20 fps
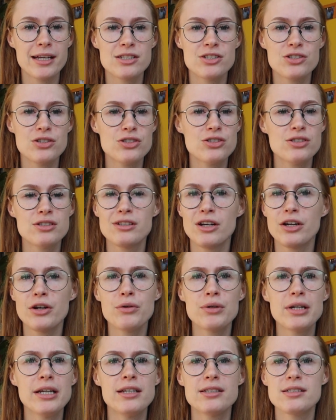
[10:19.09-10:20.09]
It's just, not
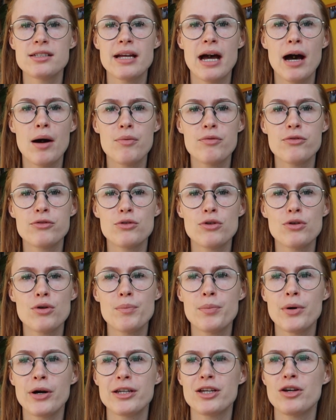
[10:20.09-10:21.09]
only is it helpful,
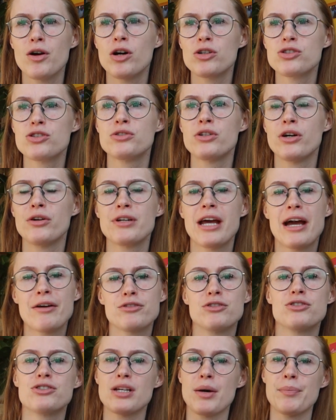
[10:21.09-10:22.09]
but you also don't have
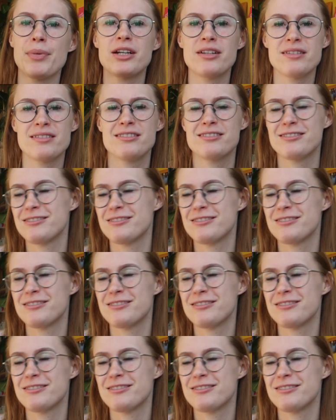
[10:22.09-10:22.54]
to stop at a